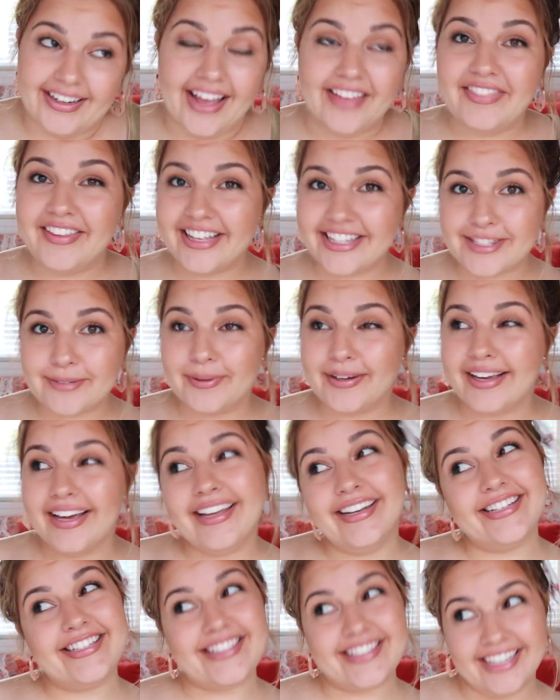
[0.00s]
And that's what
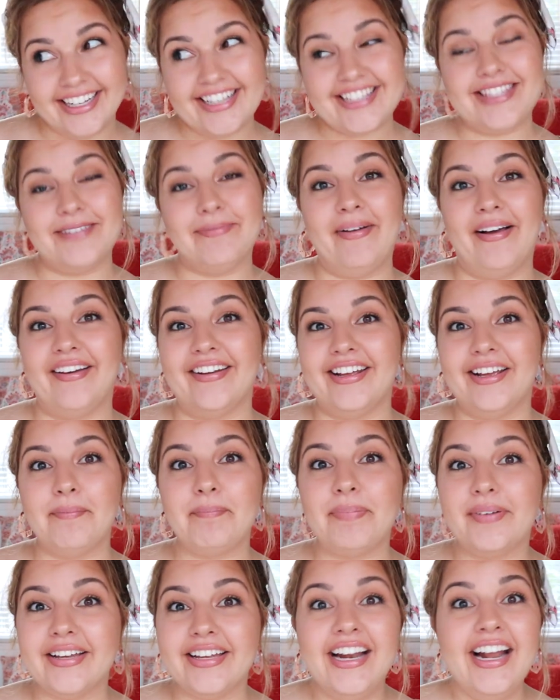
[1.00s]
kind of sucks about it.
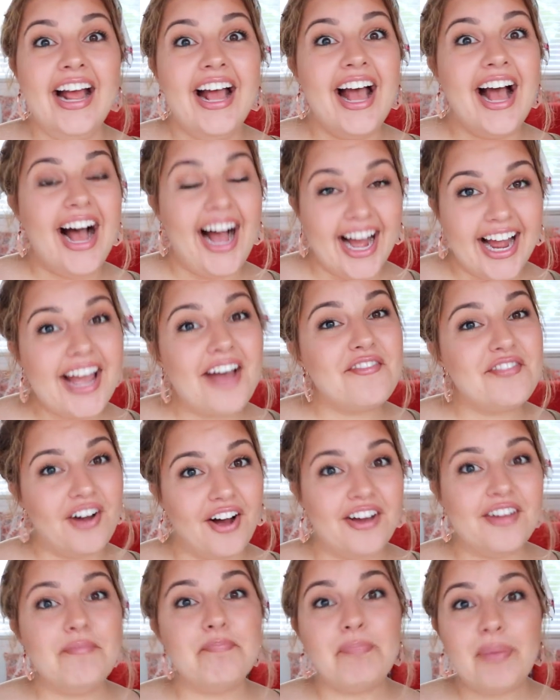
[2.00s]
But I have
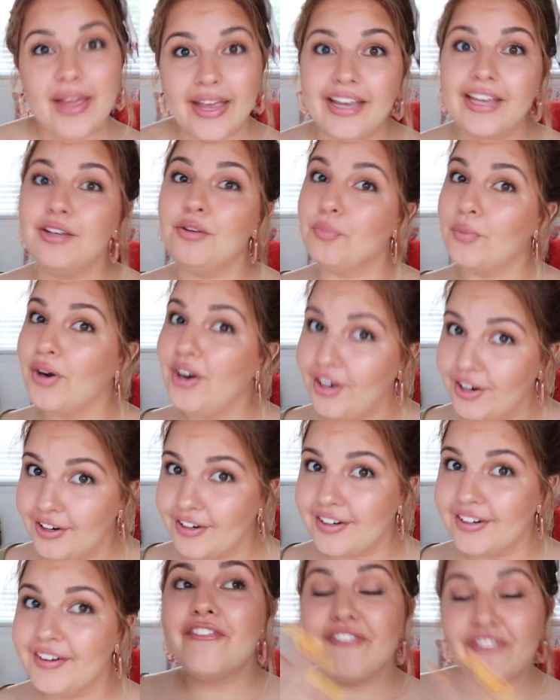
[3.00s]
gotten paid
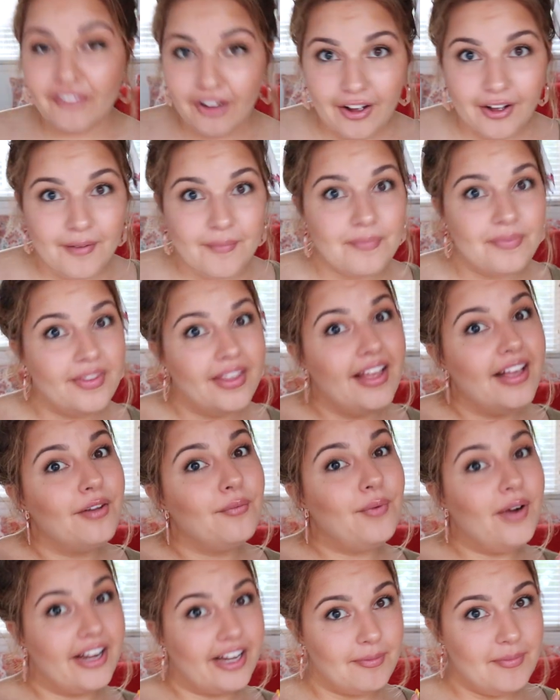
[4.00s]
work from
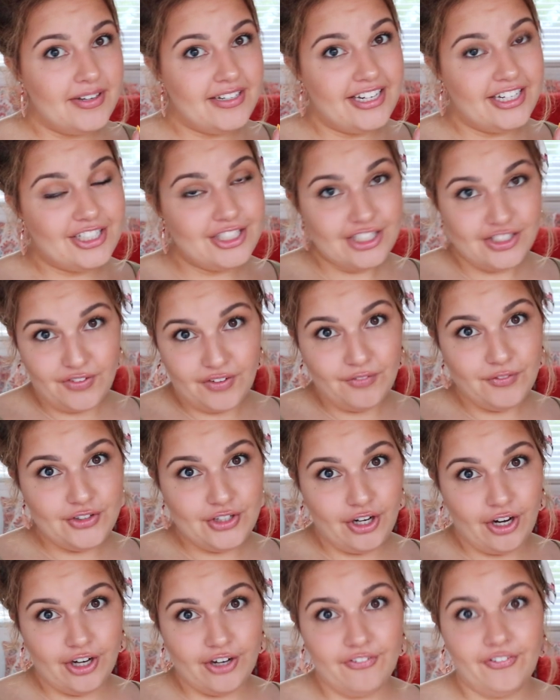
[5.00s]
recommendations from
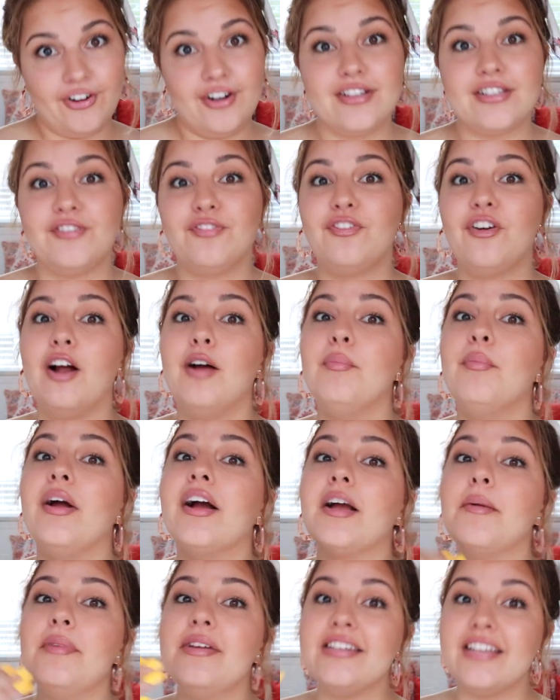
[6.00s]
photographers, from
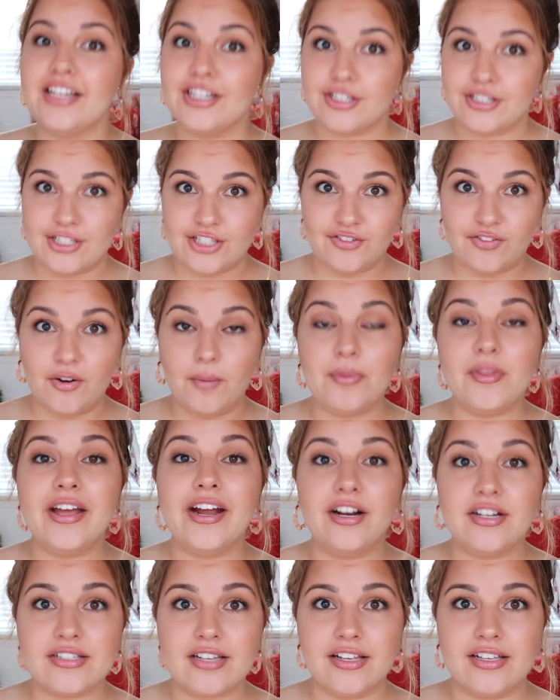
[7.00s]
recommendations from the
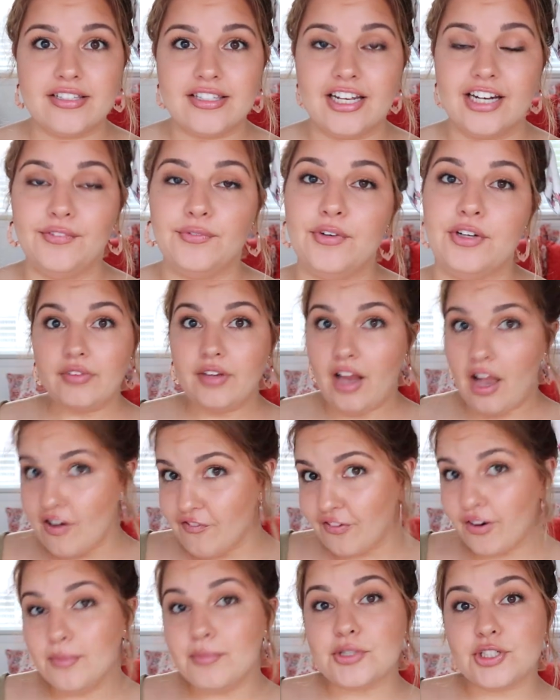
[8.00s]
hairstylists that I've worked with,
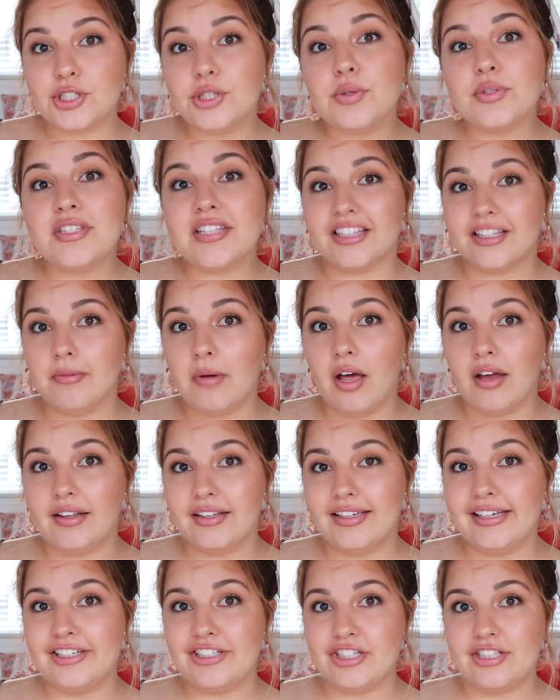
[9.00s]
from shoots that the
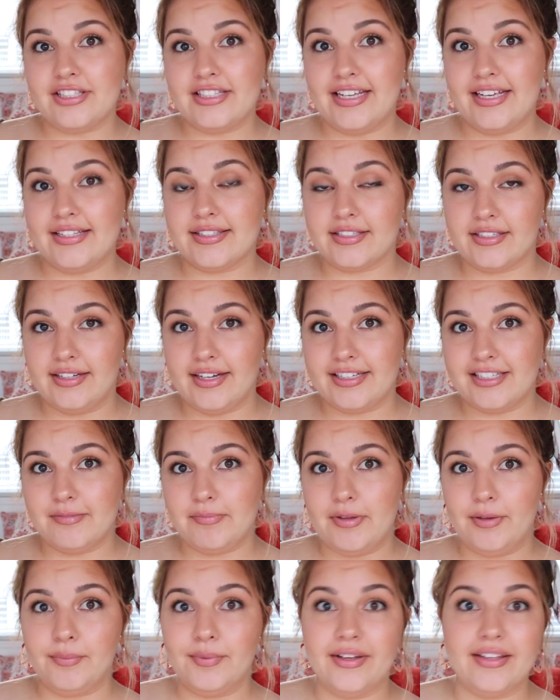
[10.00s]
modeling agency has connected
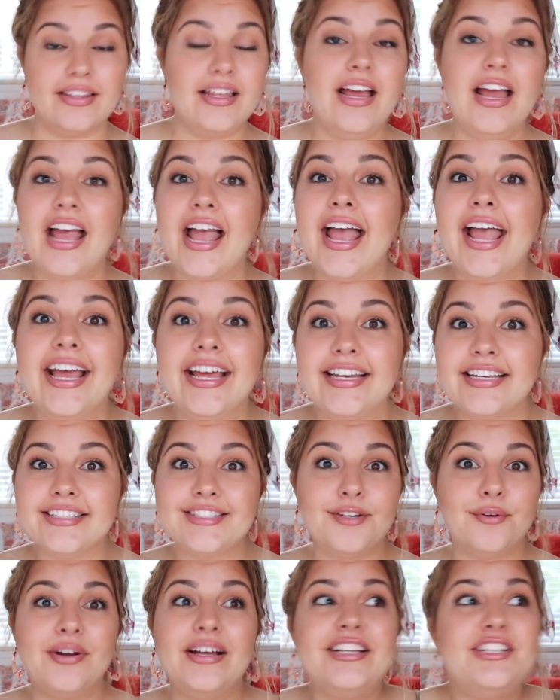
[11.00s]
me with. And
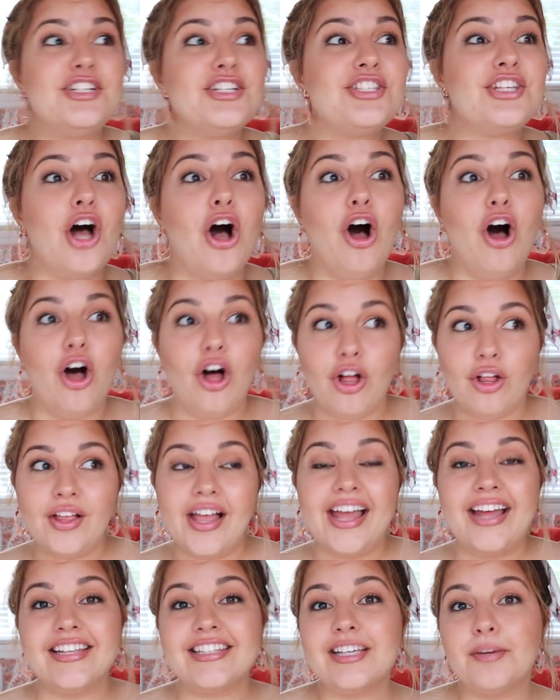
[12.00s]
so it just all
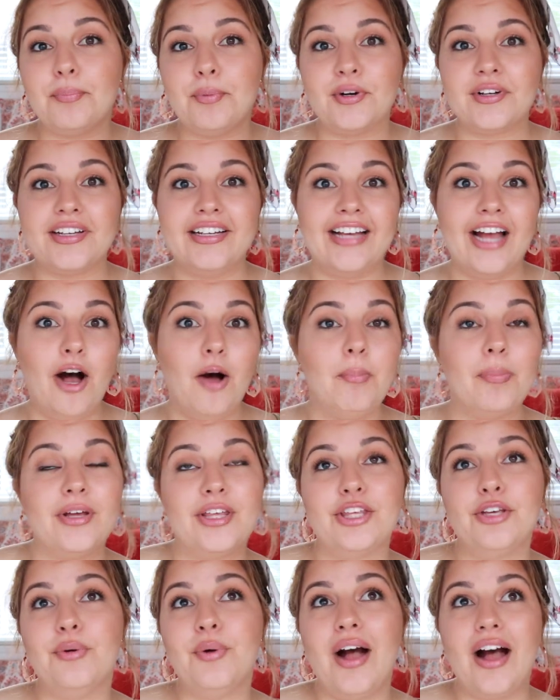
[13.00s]
ends up working out, but
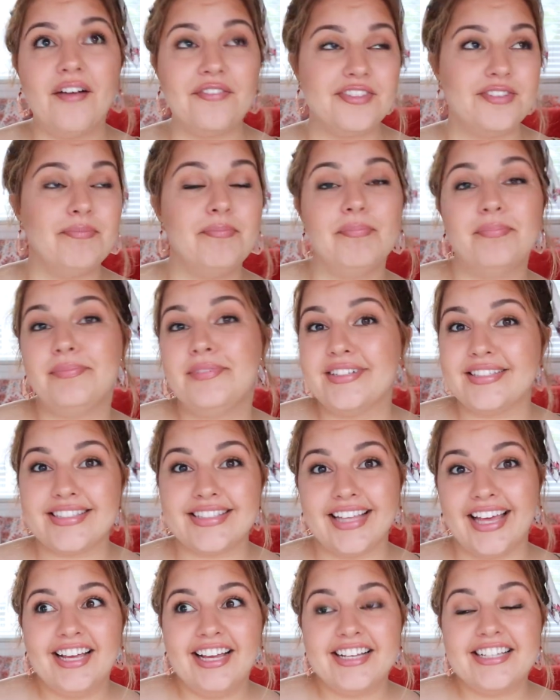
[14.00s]
you have to just
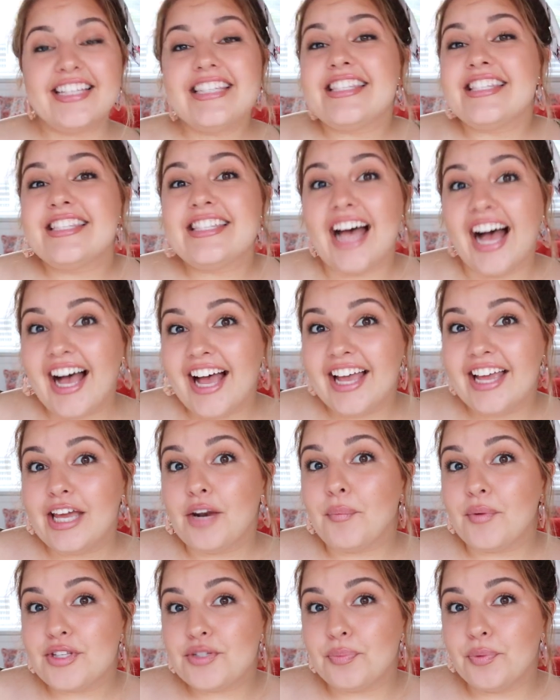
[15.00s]
like
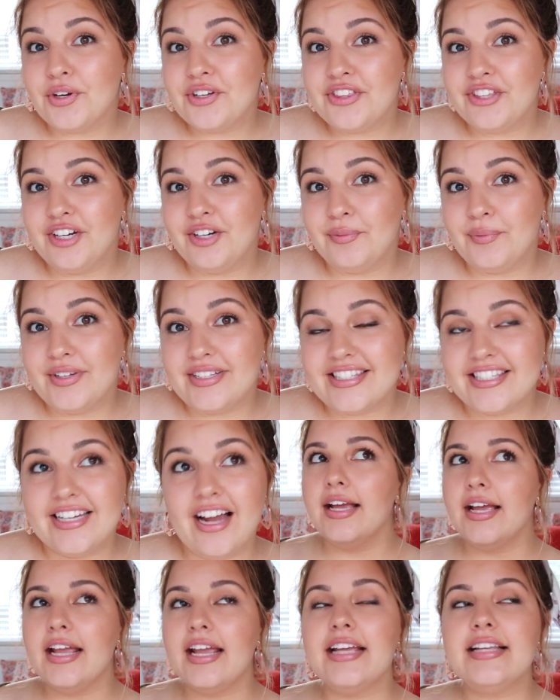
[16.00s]
decide what's worth it and what's
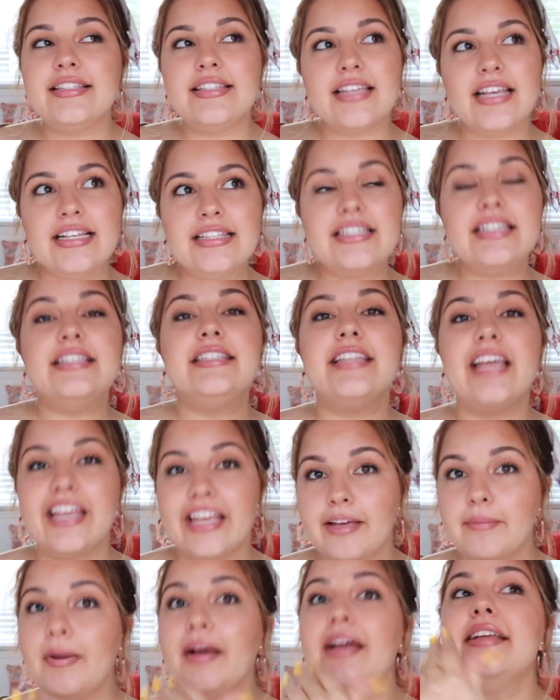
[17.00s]
not. It's a
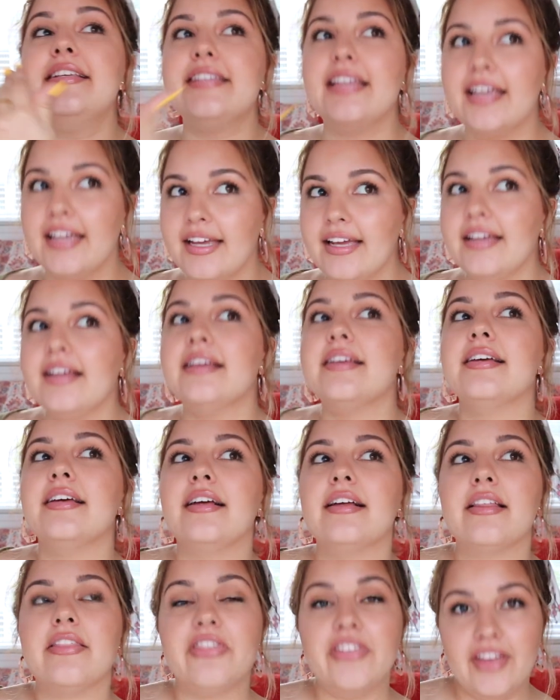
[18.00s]
day by day
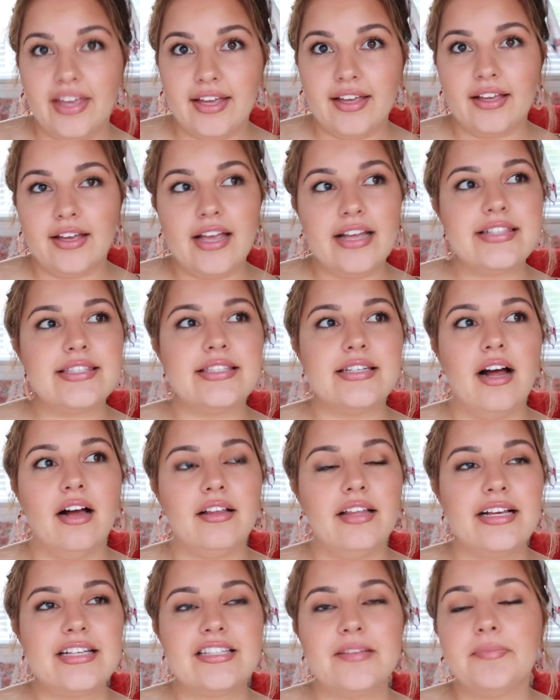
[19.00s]
thing. It's not
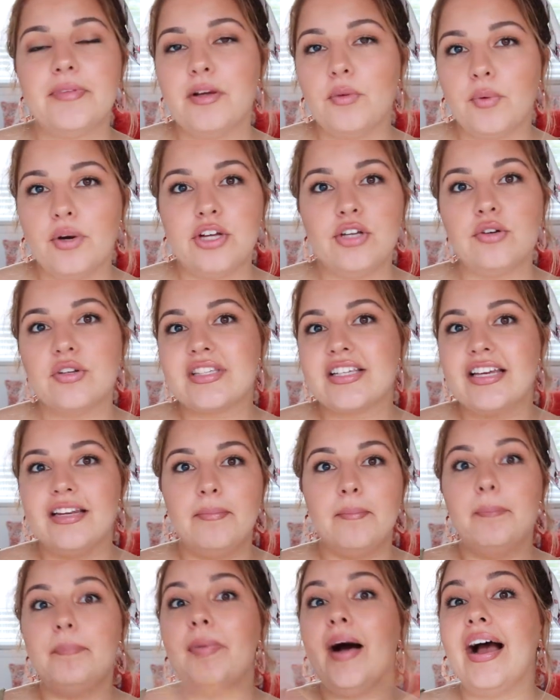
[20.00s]
like something where you just
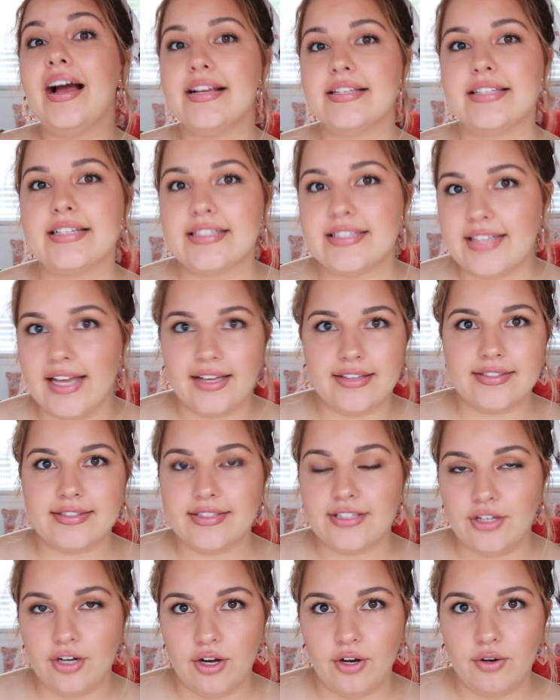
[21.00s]
can buy success,
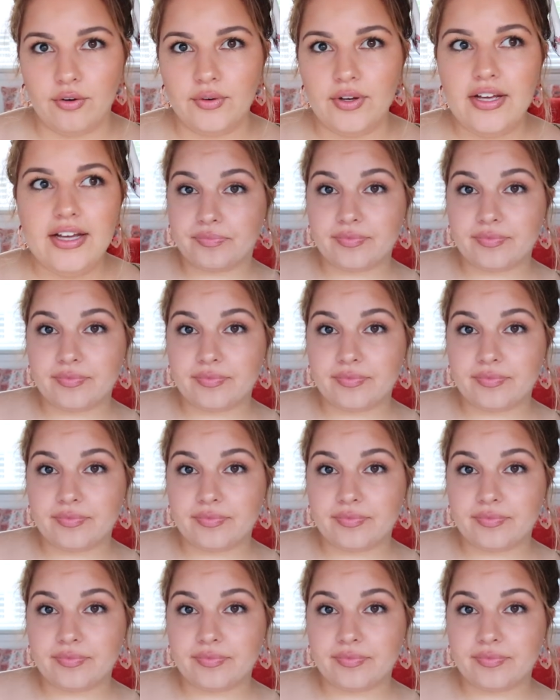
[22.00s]
you know?